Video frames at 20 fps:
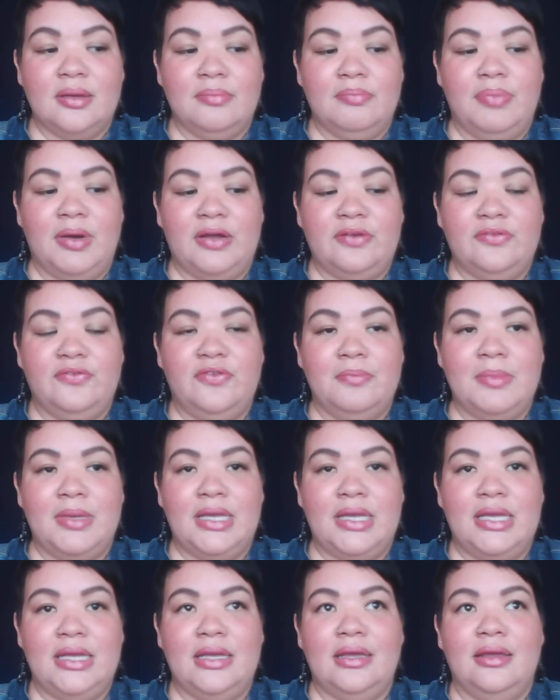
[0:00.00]
But for
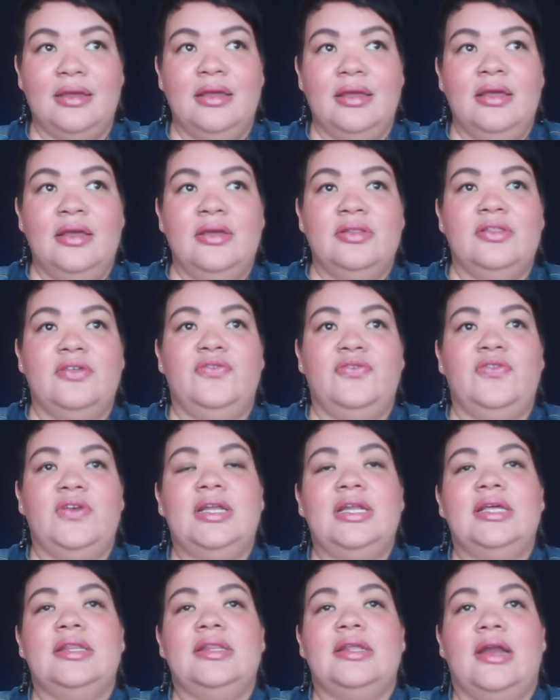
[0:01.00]
me, the
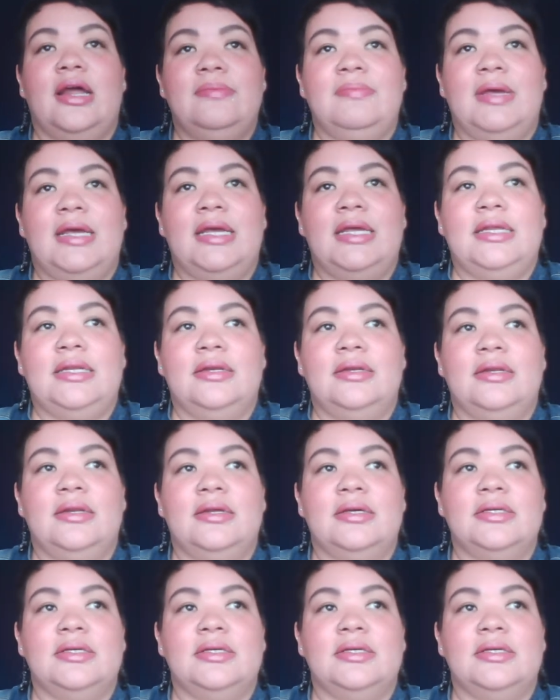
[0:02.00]
feeling that I'd made